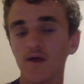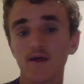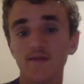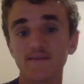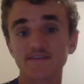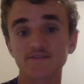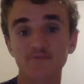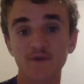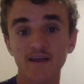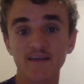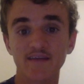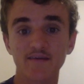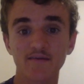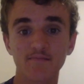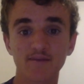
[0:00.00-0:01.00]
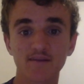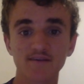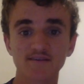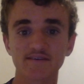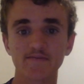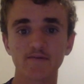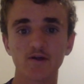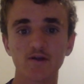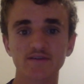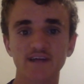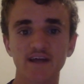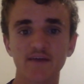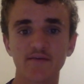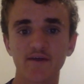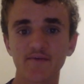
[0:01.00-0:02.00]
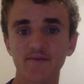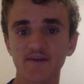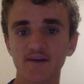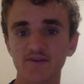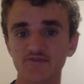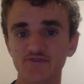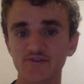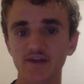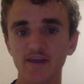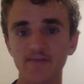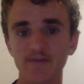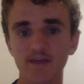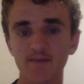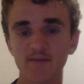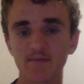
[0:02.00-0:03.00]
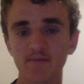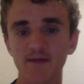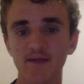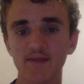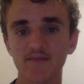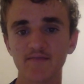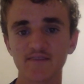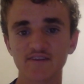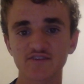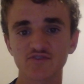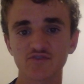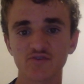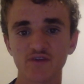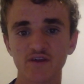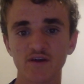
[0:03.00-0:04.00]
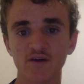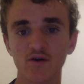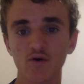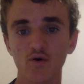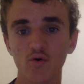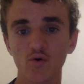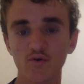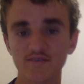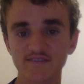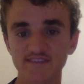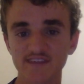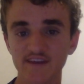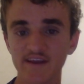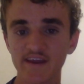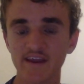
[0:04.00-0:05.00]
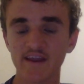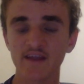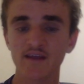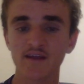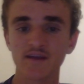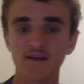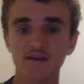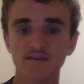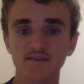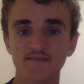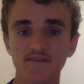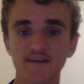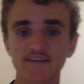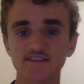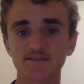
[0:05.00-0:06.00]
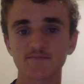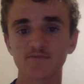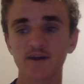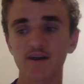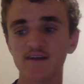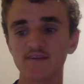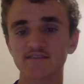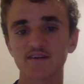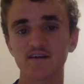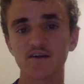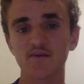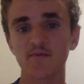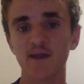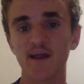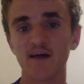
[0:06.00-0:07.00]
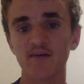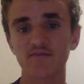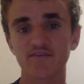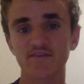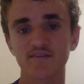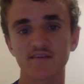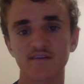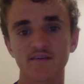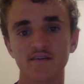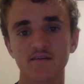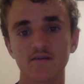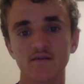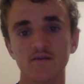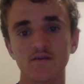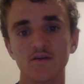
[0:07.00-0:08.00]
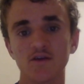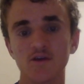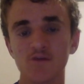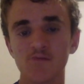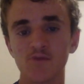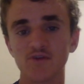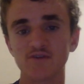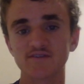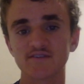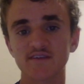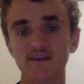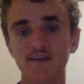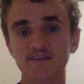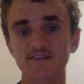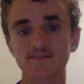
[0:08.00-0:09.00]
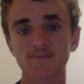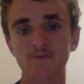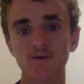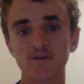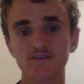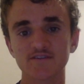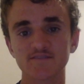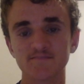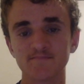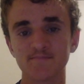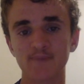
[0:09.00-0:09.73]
This week, because of lockdown around the country, none of it can be played in the Victoria or Sydney. So we've had to spread it around most of the other spots.